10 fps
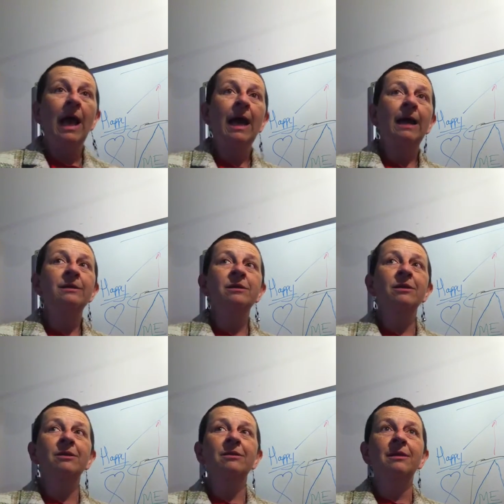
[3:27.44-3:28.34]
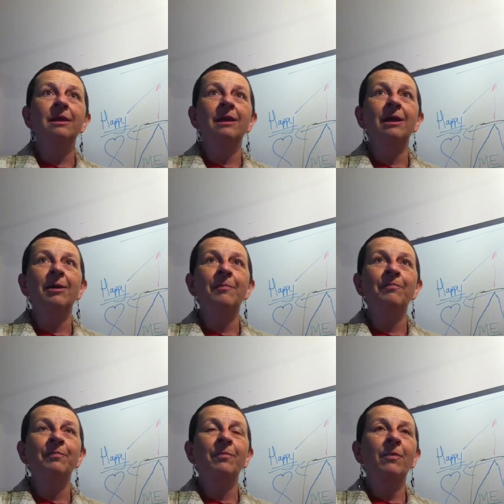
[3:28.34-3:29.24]
And the...
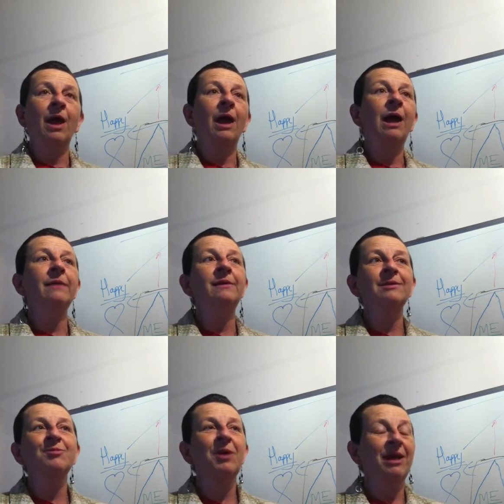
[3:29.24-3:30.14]
Um, I had this,